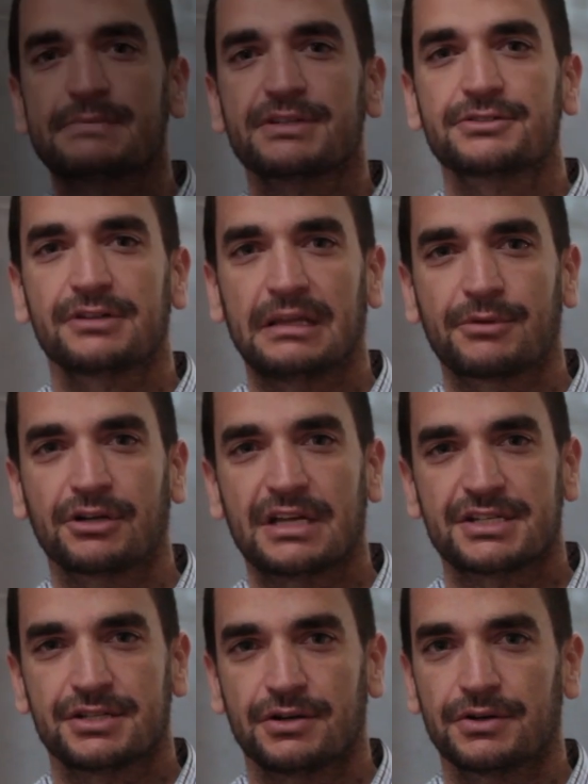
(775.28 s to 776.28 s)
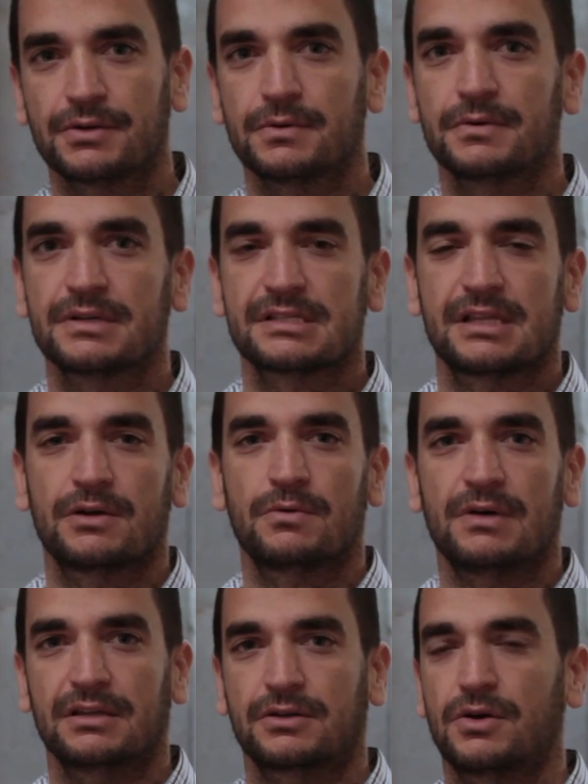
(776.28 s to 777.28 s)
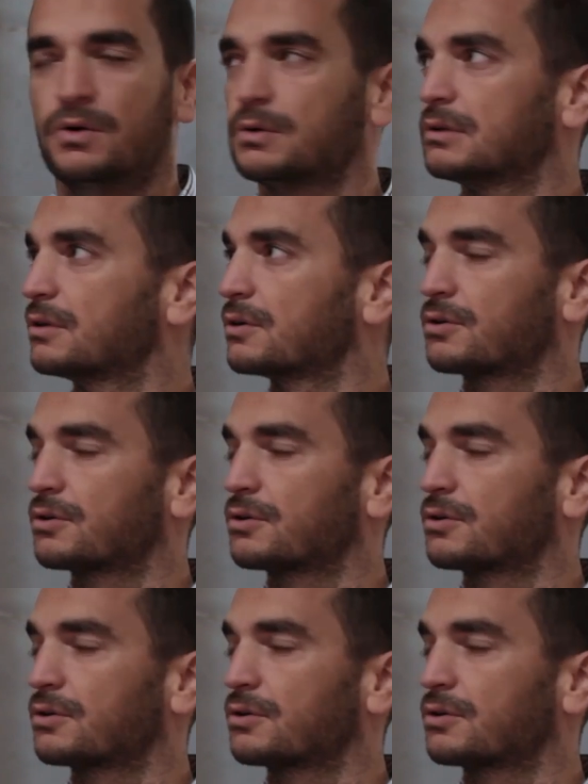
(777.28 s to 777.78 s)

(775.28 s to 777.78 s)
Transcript: material I'm going to show you is the one called